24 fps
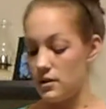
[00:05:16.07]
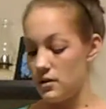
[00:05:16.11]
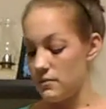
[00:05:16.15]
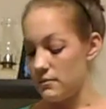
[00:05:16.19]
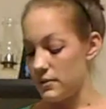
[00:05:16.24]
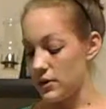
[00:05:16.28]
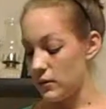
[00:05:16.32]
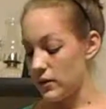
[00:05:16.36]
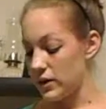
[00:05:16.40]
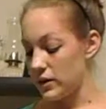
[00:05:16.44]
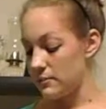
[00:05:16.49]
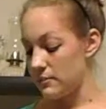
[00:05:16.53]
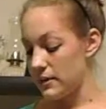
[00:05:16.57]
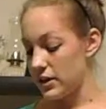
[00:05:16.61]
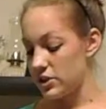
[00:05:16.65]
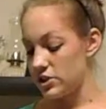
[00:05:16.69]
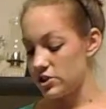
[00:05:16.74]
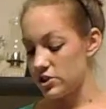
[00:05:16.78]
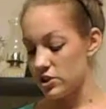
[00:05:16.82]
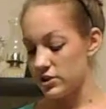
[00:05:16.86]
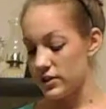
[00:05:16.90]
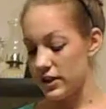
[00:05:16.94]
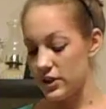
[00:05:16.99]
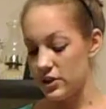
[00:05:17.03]
But you want to make
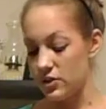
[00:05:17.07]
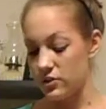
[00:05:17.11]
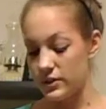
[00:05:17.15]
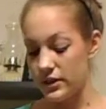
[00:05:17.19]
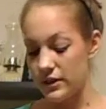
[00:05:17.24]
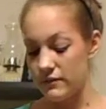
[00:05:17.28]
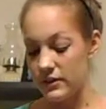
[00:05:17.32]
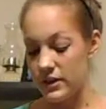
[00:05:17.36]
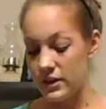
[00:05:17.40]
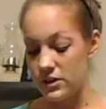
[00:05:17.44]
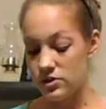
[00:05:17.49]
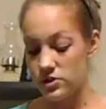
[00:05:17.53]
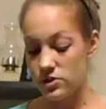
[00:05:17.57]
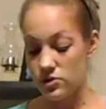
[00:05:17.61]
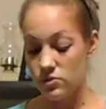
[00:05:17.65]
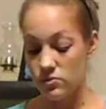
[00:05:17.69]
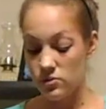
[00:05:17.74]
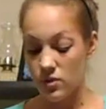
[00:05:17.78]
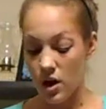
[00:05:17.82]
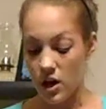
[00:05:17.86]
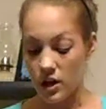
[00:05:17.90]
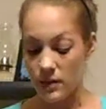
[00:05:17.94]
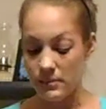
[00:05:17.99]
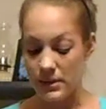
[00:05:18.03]
sure that you don't leave it in too
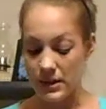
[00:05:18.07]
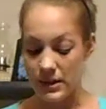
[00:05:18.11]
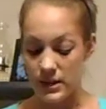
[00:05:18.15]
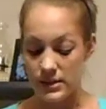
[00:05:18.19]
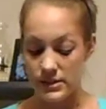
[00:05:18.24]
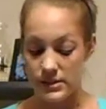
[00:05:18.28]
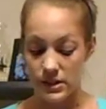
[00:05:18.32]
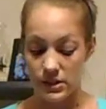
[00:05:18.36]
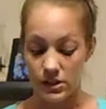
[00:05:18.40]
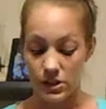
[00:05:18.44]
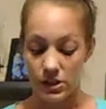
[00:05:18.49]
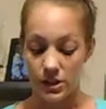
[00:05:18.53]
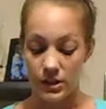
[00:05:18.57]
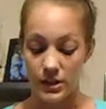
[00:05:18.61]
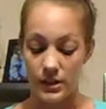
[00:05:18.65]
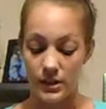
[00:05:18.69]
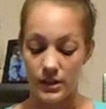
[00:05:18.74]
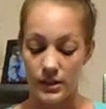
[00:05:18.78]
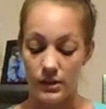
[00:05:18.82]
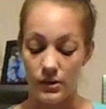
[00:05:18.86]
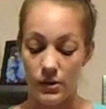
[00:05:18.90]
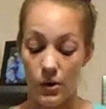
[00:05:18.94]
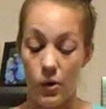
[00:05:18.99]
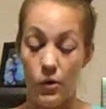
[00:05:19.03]
long, because then they're going
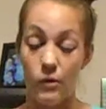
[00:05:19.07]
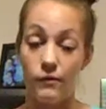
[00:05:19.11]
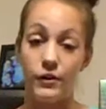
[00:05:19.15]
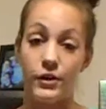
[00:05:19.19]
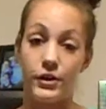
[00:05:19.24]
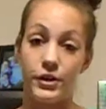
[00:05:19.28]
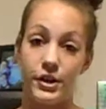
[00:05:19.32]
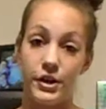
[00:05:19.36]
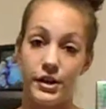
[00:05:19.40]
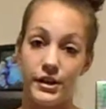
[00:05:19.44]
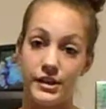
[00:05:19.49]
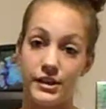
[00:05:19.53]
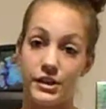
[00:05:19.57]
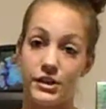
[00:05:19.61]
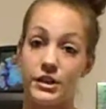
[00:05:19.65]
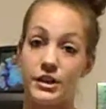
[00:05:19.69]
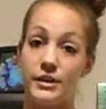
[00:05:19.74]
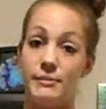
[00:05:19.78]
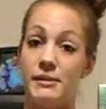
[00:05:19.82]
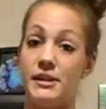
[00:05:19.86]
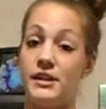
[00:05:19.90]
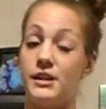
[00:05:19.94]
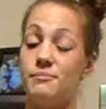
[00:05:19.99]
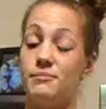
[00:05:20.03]
to overcook and they're
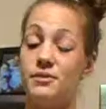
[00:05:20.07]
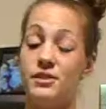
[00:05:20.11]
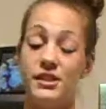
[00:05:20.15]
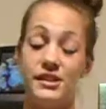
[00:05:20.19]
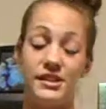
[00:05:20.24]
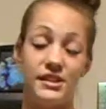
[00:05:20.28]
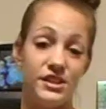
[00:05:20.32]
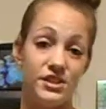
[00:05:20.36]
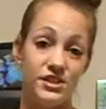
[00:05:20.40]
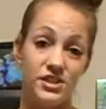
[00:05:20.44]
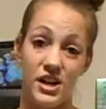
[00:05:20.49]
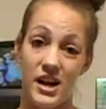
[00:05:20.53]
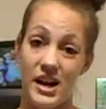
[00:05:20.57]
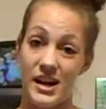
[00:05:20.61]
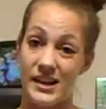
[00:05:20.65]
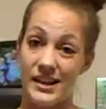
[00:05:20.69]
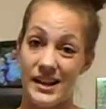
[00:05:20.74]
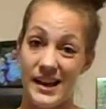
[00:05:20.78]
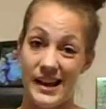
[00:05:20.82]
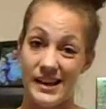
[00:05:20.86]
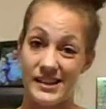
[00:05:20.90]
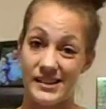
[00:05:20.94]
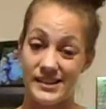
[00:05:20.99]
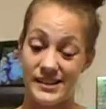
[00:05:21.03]
going to be completely dry
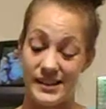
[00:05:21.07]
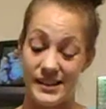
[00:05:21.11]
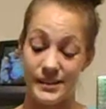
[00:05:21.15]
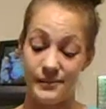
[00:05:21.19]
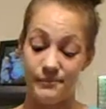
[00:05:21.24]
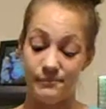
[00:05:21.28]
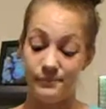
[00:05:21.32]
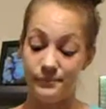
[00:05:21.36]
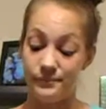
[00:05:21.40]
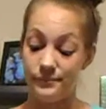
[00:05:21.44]
and nasty.